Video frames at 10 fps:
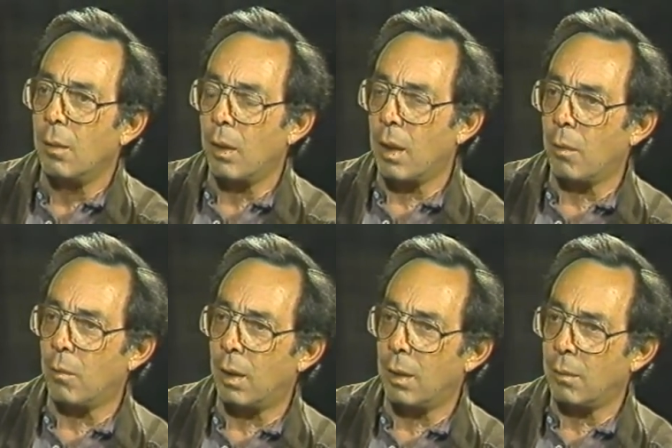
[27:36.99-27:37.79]
without
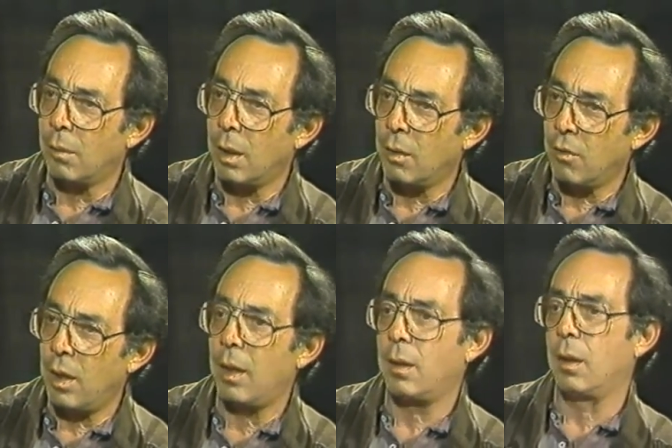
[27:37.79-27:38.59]
water, without
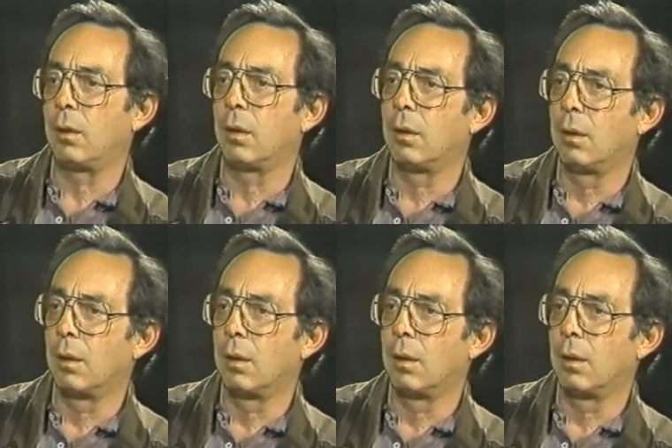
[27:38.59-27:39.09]
sanitation,